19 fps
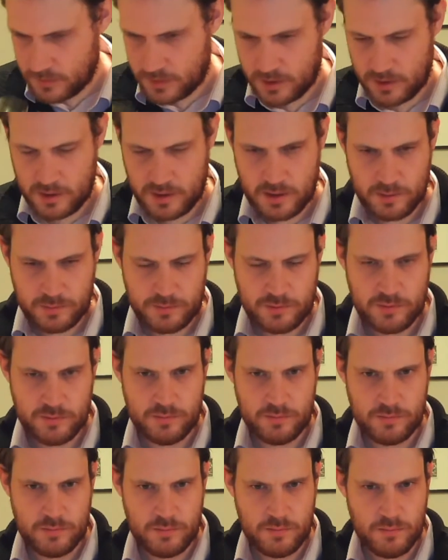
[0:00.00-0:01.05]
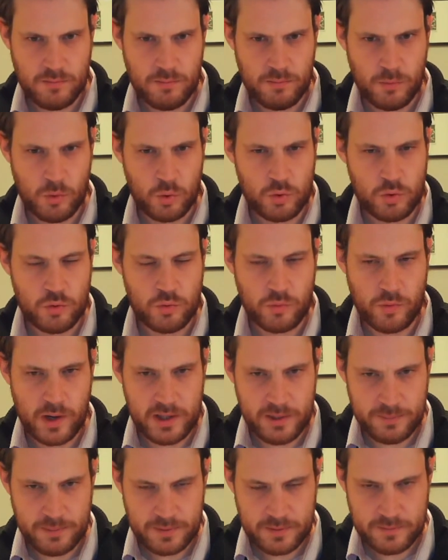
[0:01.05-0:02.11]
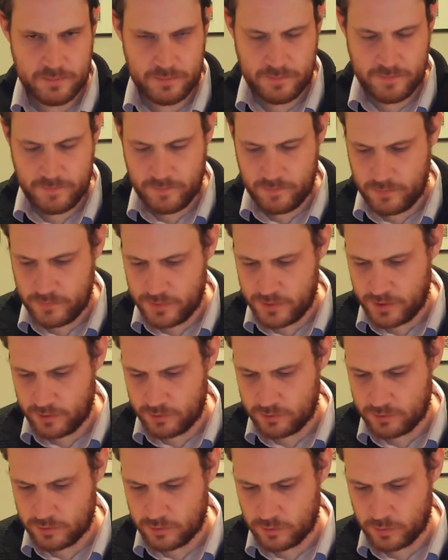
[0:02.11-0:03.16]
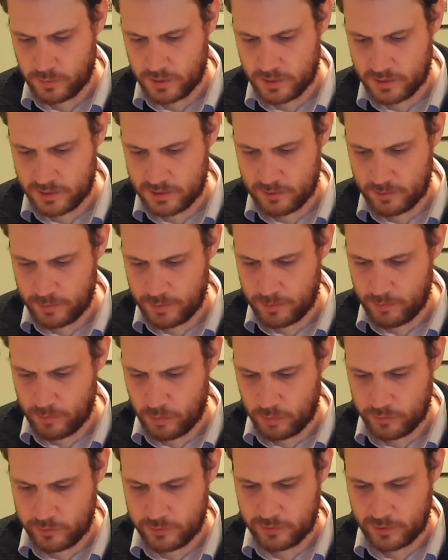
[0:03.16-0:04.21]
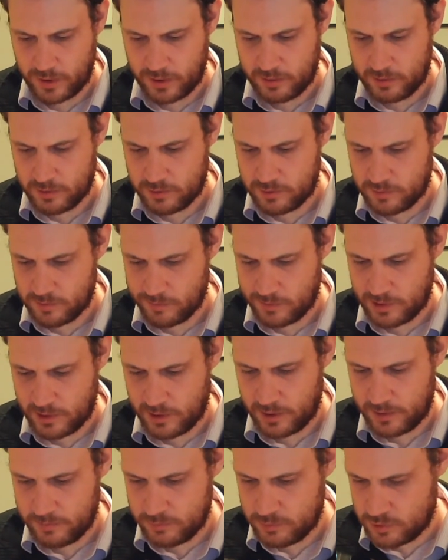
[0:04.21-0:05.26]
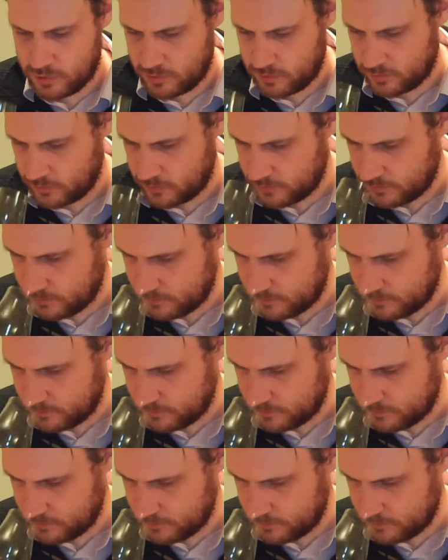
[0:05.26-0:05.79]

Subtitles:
Picking up some more grape notes as well, a little bit more sour, some lime juice